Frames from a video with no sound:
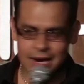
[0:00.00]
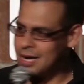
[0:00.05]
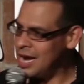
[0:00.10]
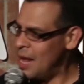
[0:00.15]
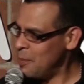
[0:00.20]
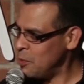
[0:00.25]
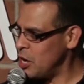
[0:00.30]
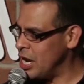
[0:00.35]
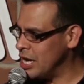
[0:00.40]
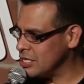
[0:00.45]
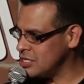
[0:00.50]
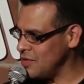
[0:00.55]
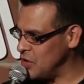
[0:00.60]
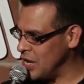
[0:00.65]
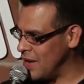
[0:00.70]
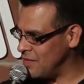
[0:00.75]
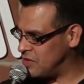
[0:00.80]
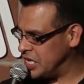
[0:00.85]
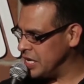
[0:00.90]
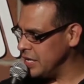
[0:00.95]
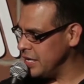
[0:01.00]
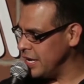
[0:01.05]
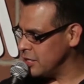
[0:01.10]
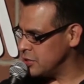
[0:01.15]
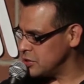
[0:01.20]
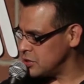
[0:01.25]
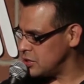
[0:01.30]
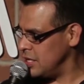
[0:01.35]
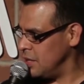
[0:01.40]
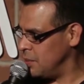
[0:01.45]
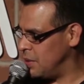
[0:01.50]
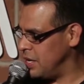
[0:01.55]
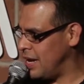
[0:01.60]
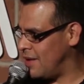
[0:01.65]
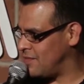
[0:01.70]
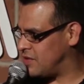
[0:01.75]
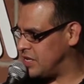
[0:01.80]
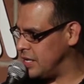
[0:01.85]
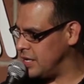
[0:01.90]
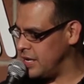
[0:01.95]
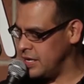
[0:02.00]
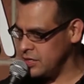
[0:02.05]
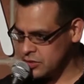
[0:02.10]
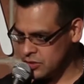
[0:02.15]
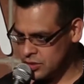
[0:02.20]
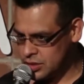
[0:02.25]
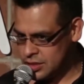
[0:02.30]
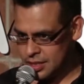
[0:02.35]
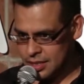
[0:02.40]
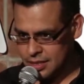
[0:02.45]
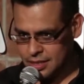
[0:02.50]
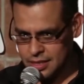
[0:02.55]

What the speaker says: Clap your hands if you have teenagers. Anybody have teenagers?